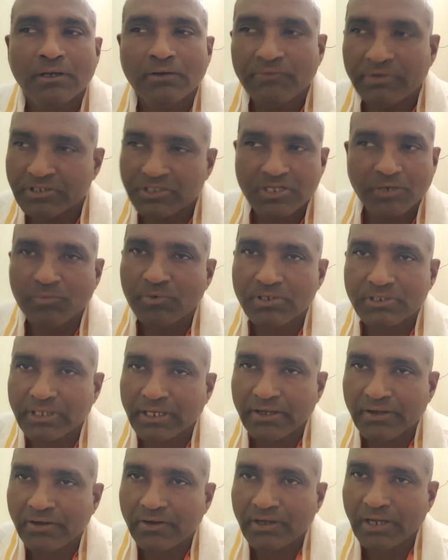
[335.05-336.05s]
vegetables I
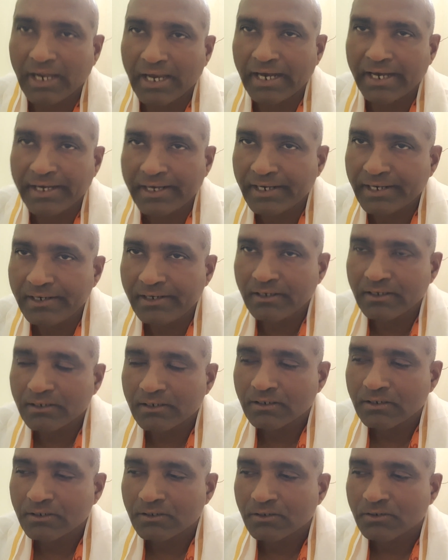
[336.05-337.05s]
have
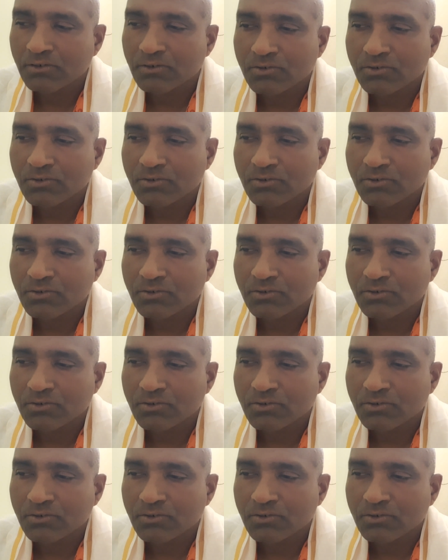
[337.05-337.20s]
added,